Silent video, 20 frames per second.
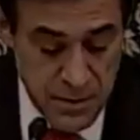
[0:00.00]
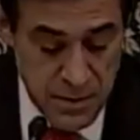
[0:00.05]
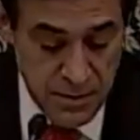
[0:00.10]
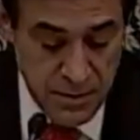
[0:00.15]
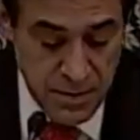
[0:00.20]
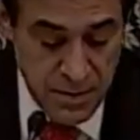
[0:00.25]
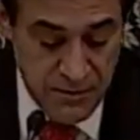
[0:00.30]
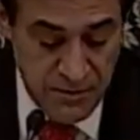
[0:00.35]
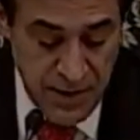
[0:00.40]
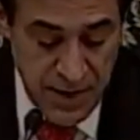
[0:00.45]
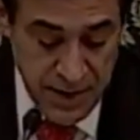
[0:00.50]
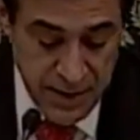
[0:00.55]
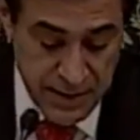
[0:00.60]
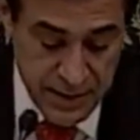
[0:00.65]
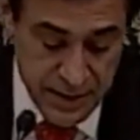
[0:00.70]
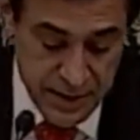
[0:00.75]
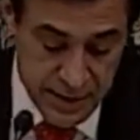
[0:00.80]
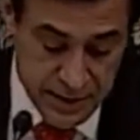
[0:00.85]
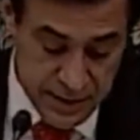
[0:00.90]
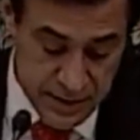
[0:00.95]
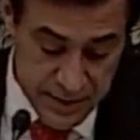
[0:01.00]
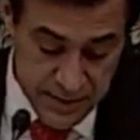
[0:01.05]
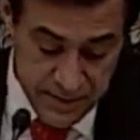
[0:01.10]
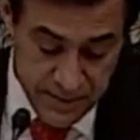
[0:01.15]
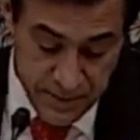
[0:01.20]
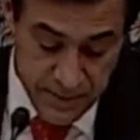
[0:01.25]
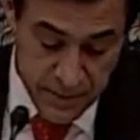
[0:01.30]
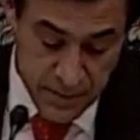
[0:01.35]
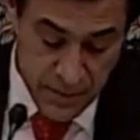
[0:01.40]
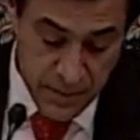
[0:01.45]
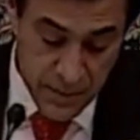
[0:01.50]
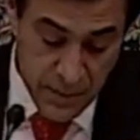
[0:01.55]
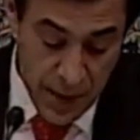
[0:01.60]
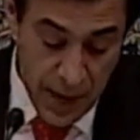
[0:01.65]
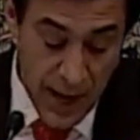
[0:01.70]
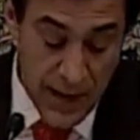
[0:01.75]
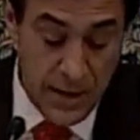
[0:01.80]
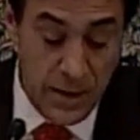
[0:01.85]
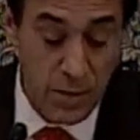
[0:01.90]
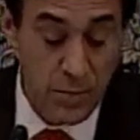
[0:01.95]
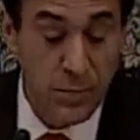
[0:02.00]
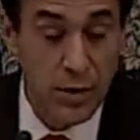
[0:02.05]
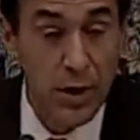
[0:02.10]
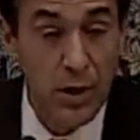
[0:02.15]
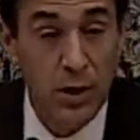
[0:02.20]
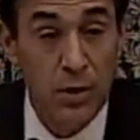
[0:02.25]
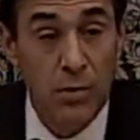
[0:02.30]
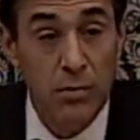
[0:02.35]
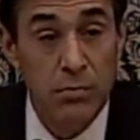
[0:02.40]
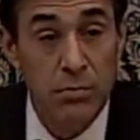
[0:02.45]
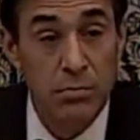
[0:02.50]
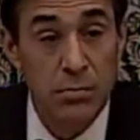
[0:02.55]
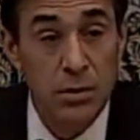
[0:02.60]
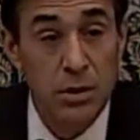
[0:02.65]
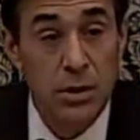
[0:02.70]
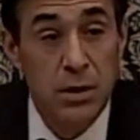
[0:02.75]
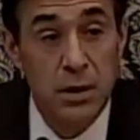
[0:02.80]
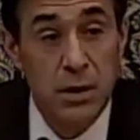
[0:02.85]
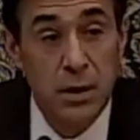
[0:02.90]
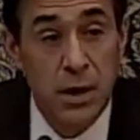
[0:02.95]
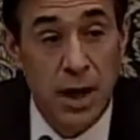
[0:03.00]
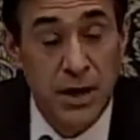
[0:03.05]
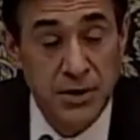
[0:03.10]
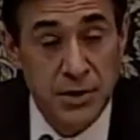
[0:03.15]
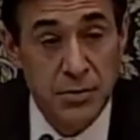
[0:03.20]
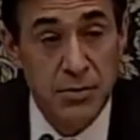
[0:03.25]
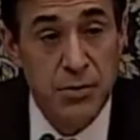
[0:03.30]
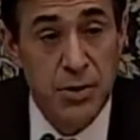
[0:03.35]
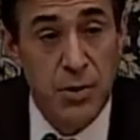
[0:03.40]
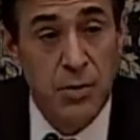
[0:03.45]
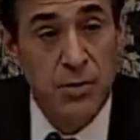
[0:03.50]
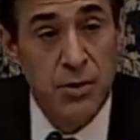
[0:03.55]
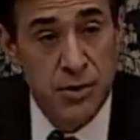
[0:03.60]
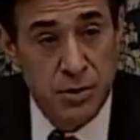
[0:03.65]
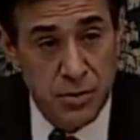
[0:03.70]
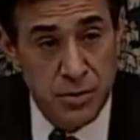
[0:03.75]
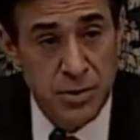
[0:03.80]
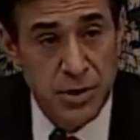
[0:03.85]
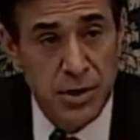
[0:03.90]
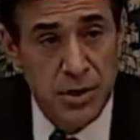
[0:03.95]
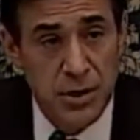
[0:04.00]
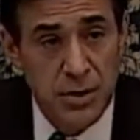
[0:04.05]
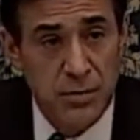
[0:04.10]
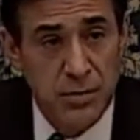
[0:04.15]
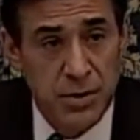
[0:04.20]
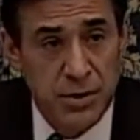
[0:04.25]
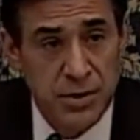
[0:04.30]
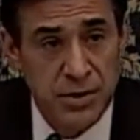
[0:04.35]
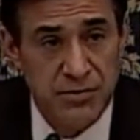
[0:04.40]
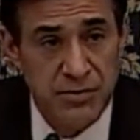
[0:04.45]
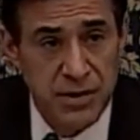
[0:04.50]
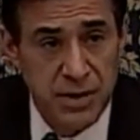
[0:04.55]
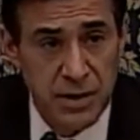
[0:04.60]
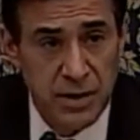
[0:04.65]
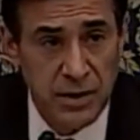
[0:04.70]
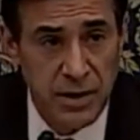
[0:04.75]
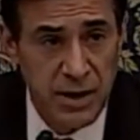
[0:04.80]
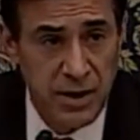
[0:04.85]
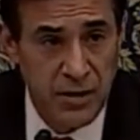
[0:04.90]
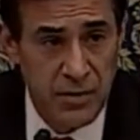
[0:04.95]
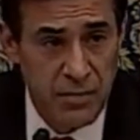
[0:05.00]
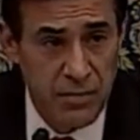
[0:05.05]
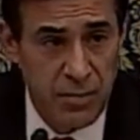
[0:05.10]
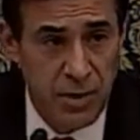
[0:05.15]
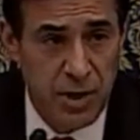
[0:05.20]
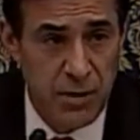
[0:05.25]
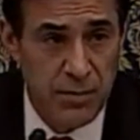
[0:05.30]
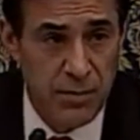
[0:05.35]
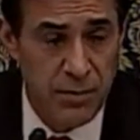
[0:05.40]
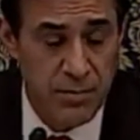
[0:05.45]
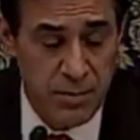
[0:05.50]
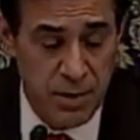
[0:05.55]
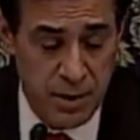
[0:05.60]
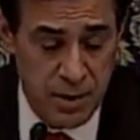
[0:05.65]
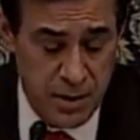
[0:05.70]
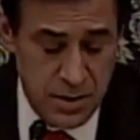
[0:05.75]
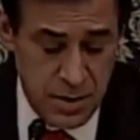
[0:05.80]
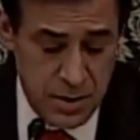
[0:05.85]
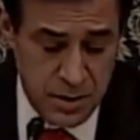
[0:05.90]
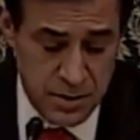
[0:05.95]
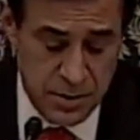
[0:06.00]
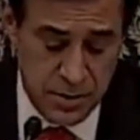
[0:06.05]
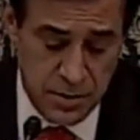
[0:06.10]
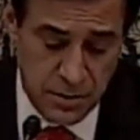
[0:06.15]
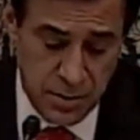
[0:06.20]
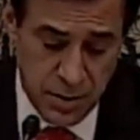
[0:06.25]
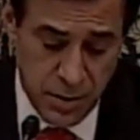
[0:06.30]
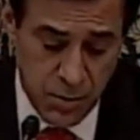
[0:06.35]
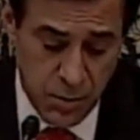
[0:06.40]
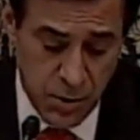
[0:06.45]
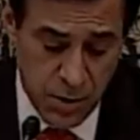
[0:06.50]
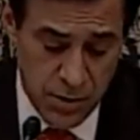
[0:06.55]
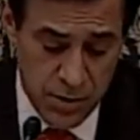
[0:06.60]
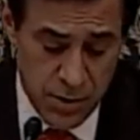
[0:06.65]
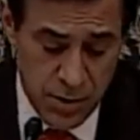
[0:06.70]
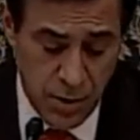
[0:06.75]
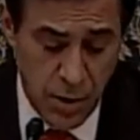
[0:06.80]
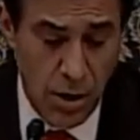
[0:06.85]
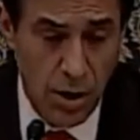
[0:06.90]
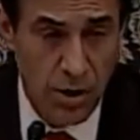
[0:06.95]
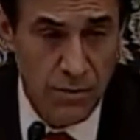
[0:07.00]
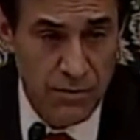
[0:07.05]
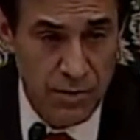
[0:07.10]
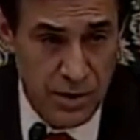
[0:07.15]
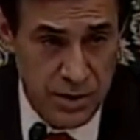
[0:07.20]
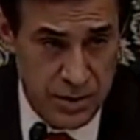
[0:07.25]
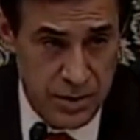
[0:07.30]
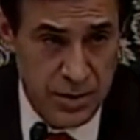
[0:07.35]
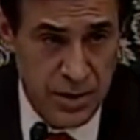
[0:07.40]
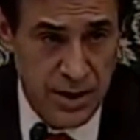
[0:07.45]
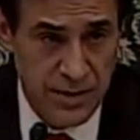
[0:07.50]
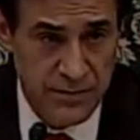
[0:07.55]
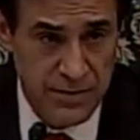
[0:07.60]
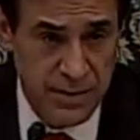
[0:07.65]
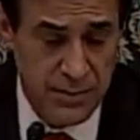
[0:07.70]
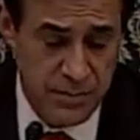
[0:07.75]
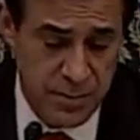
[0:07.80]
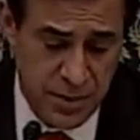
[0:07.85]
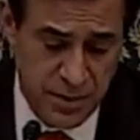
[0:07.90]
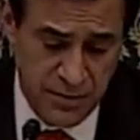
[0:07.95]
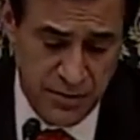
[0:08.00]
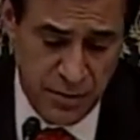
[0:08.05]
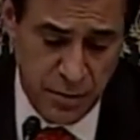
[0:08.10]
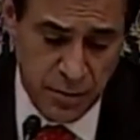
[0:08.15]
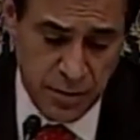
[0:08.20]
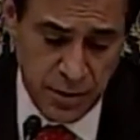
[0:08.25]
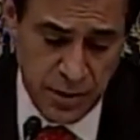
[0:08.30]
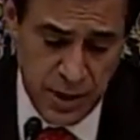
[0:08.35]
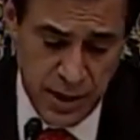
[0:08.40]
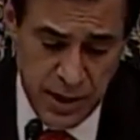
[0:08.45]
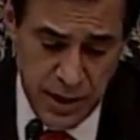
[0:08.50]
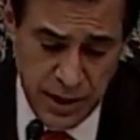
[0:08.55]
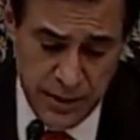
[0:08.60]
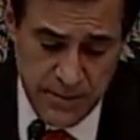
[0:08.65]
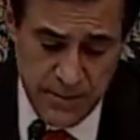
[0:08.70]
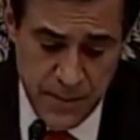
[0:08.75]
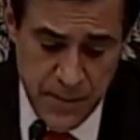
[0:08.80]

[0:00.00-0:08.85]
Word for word: the, the fact is, I don't know. I do know that you're dealing with a difficult health problem and certainly one that all of us have sympathy for today